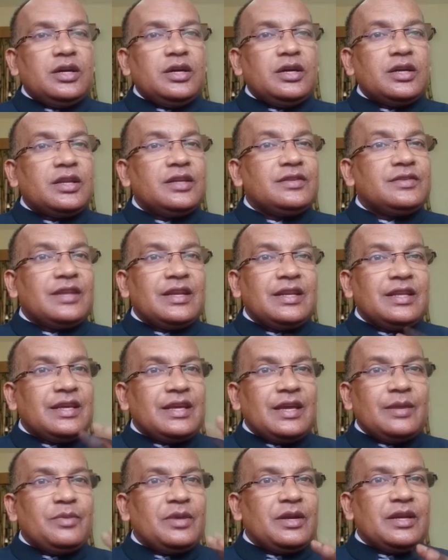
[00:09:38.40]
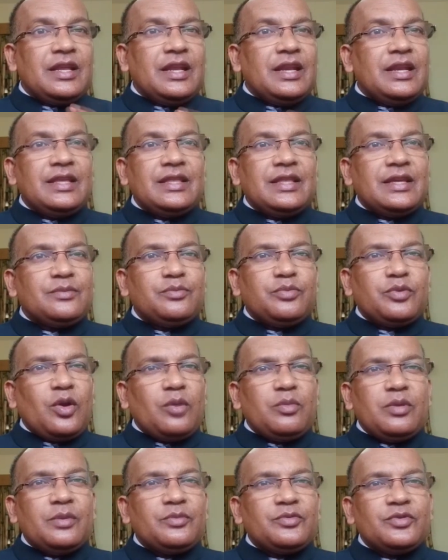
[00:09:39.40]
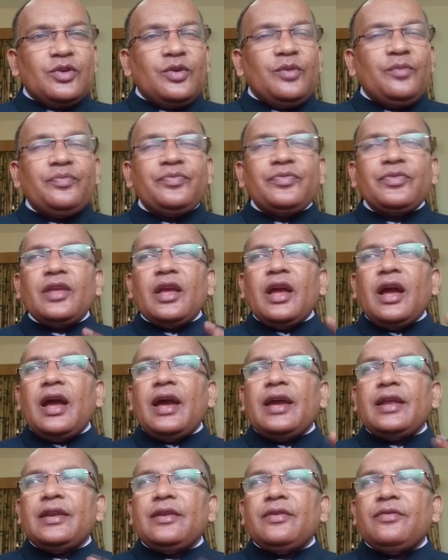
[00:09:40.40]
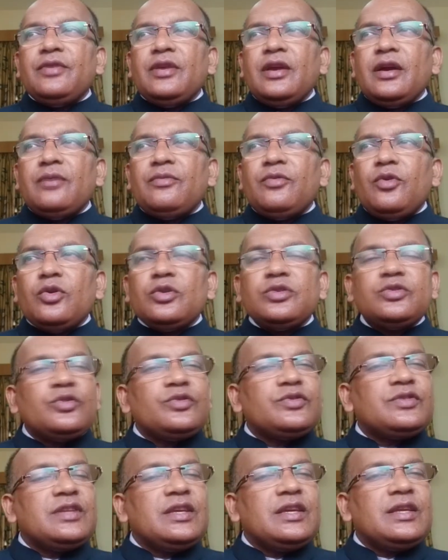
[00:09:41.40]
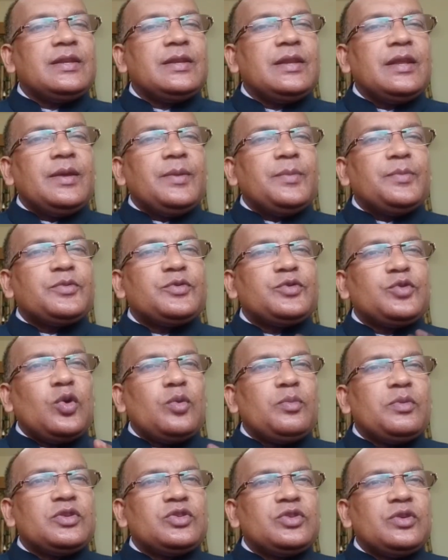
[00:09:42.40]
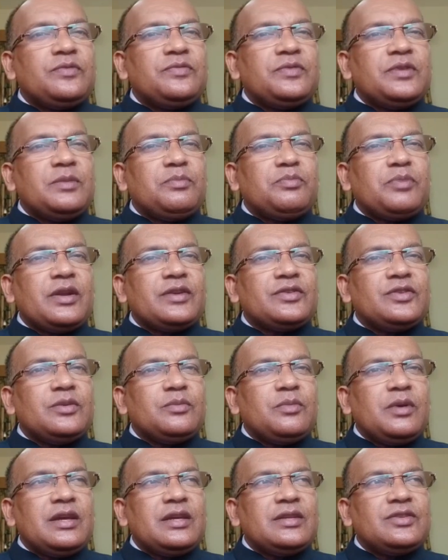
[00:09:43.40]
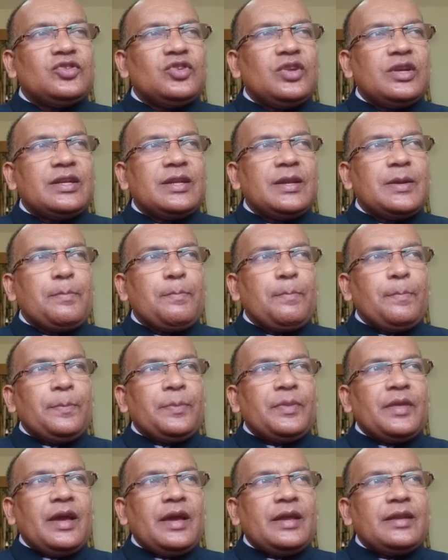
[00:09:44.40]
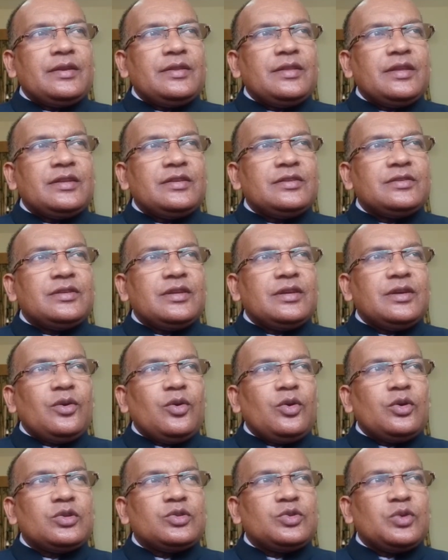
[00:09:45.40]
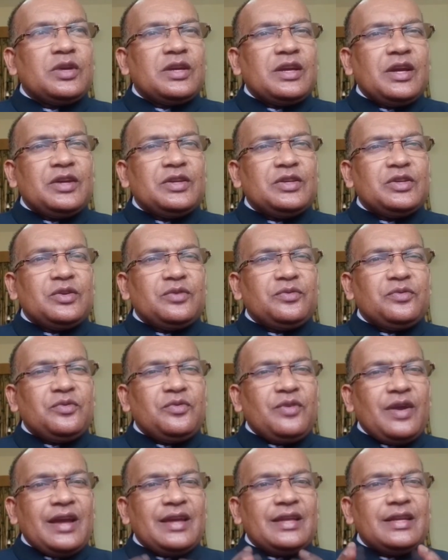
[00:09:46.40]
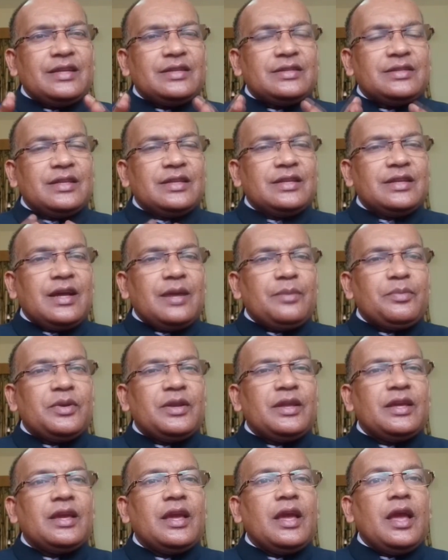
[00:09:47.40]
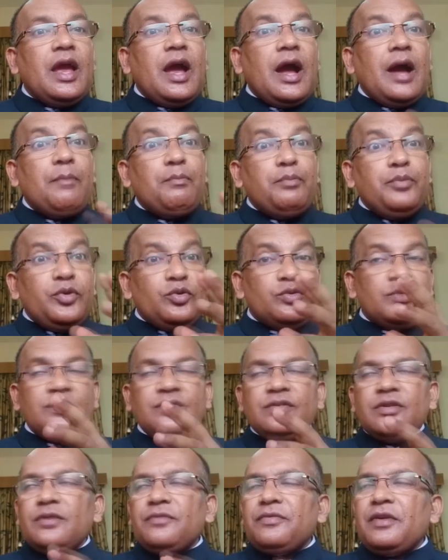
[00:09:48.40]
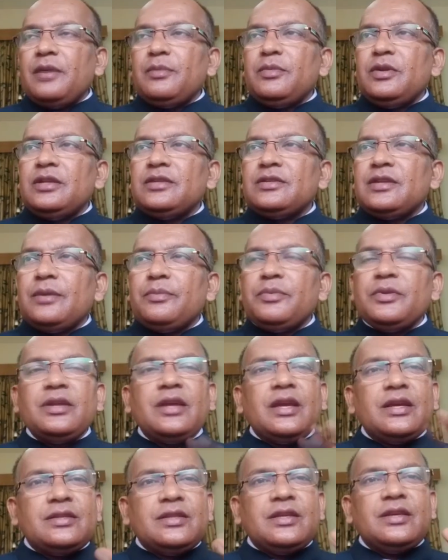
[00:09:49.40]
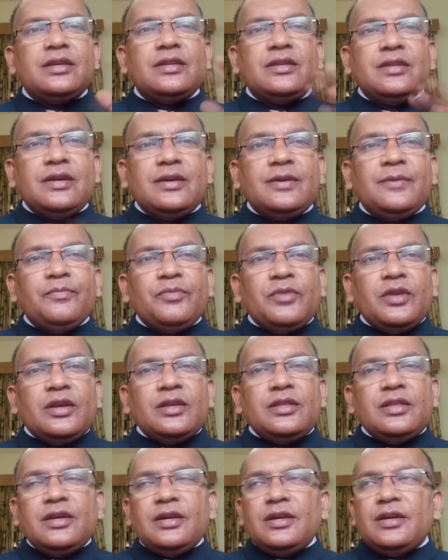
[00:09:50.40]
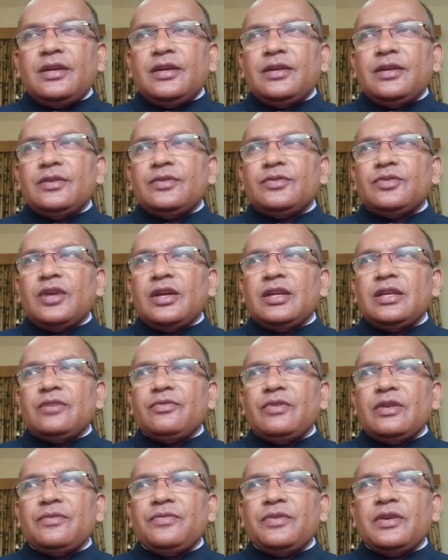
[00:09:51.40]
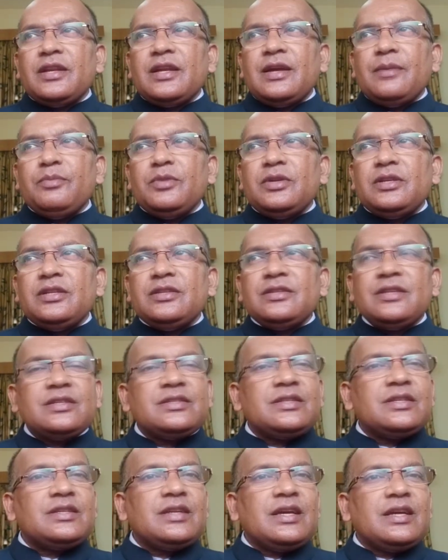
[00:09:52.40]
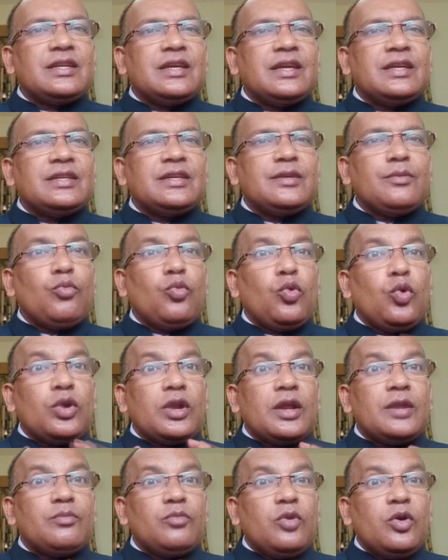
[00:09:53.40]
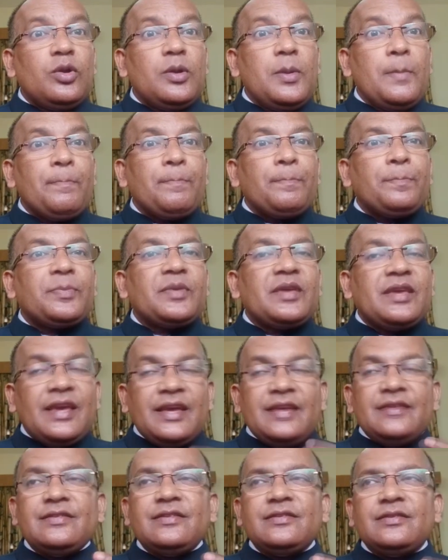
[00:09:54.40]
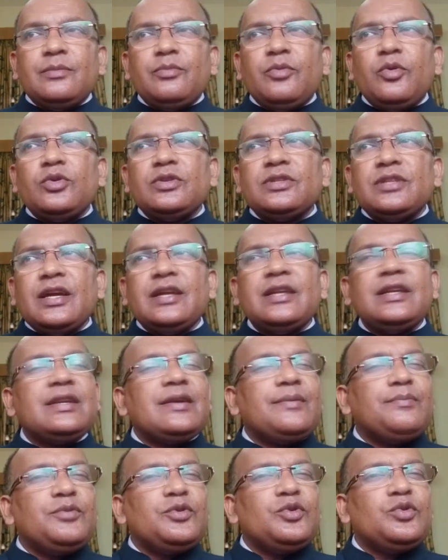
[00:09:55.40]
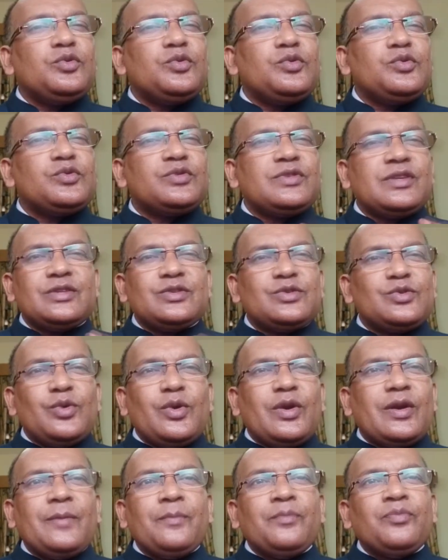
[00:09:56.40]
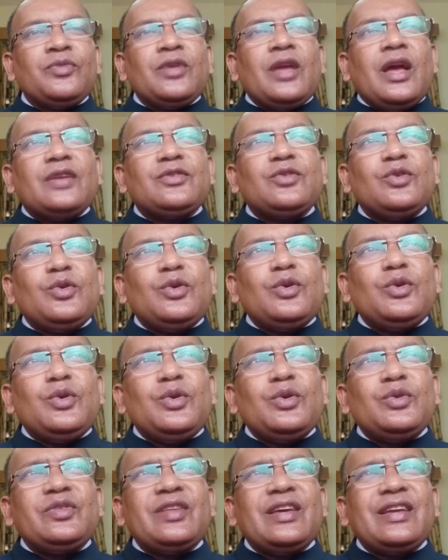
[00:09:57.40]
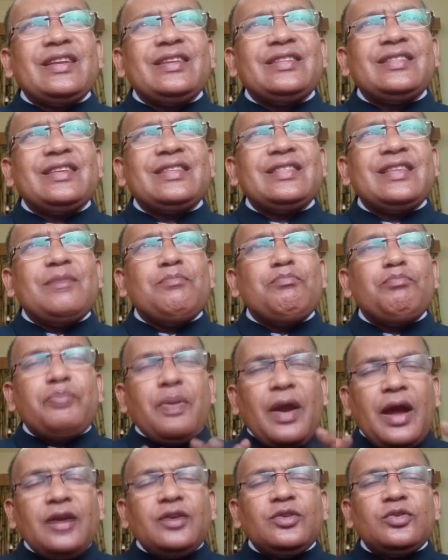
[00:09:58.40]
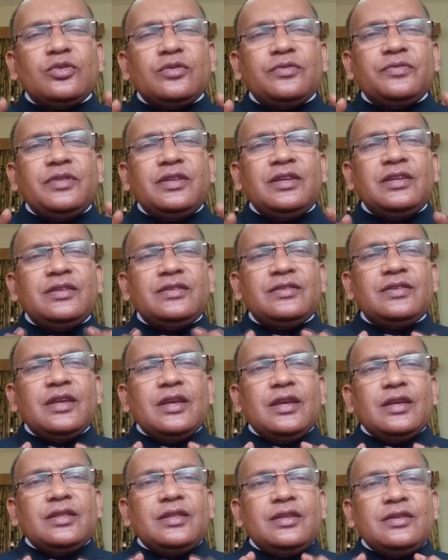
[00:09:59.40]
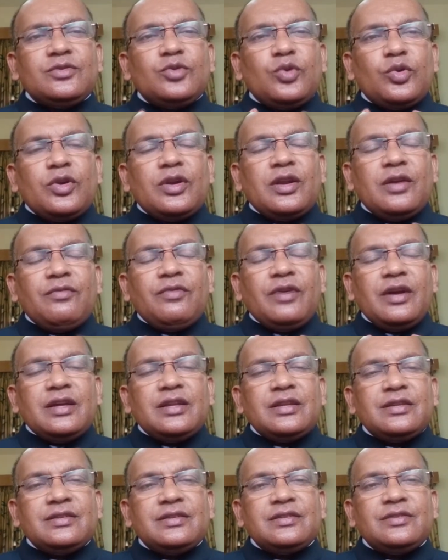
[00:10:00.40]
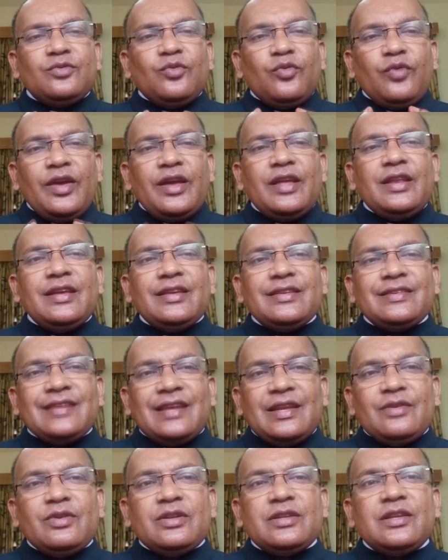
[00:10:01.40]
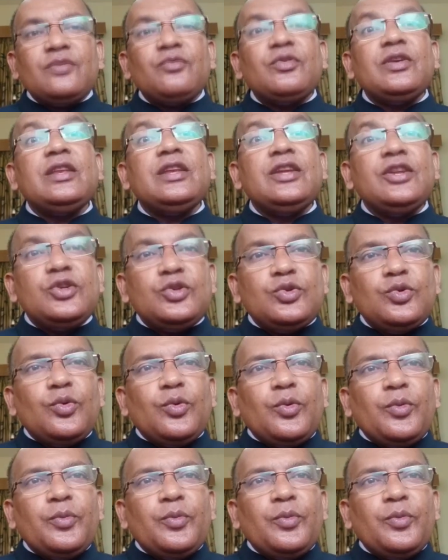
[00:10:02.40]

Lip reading: recently came in Delhi, that problems, no? And we have also seen so much of depression by children, and there is also a kind of violence that are happening, abuses in the family is happening. I think the child welfare committees, etc., are getting more and more cases about child abuse and so on. So there, the impact of this coronavirus at various levels, and we need to